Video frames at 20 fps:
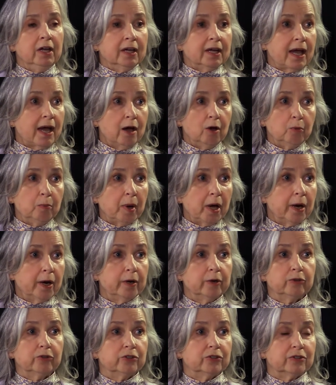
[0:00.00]
cow
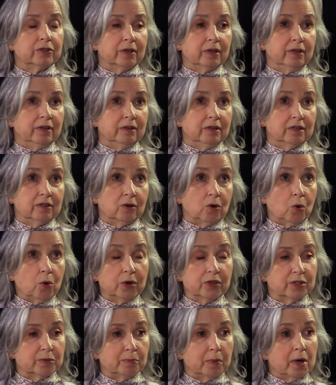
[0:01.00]
barns and
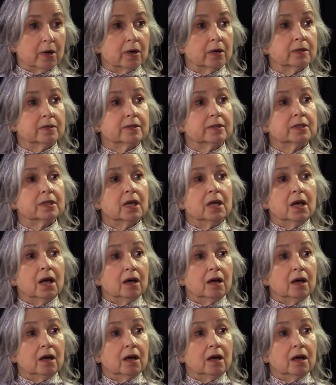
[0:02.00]
horse barns.